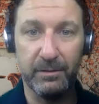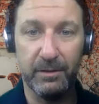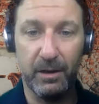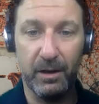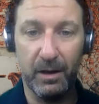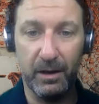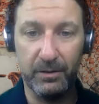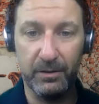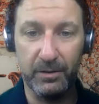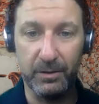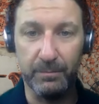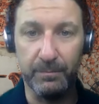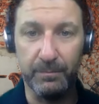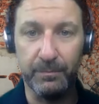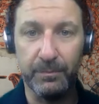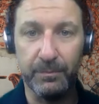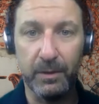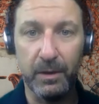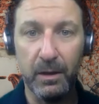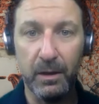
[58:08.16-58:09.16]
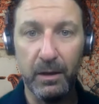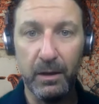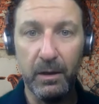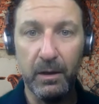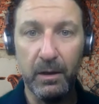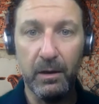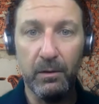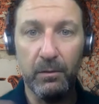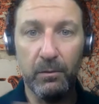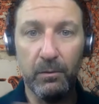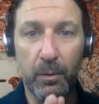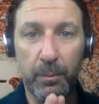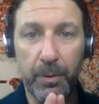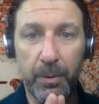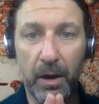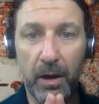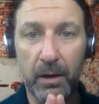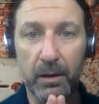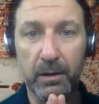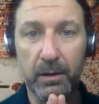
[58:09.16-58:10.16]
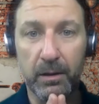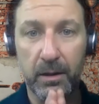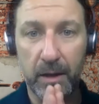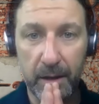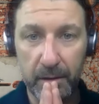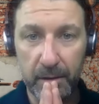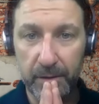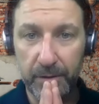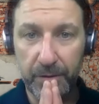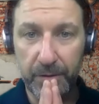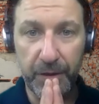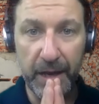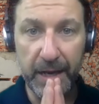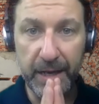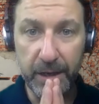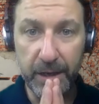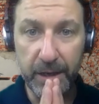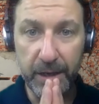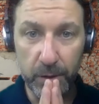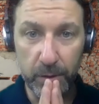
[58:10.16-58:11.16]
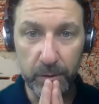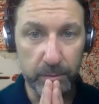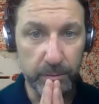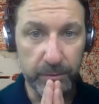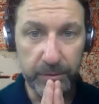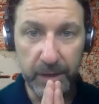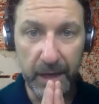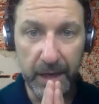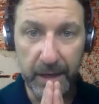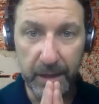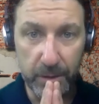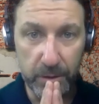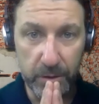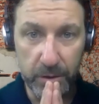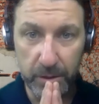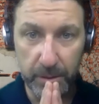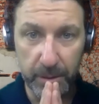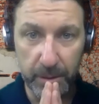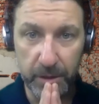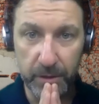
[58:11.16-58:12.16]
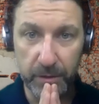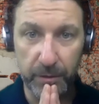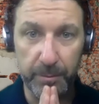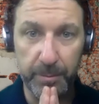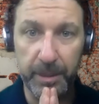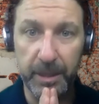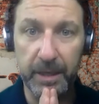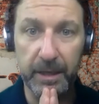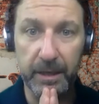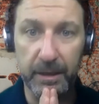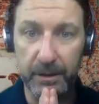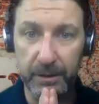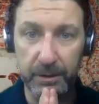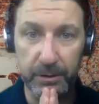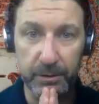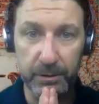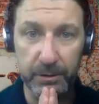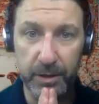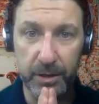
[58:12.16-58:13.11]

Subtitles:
Awesome. Well, Paul, thank you so much for being here.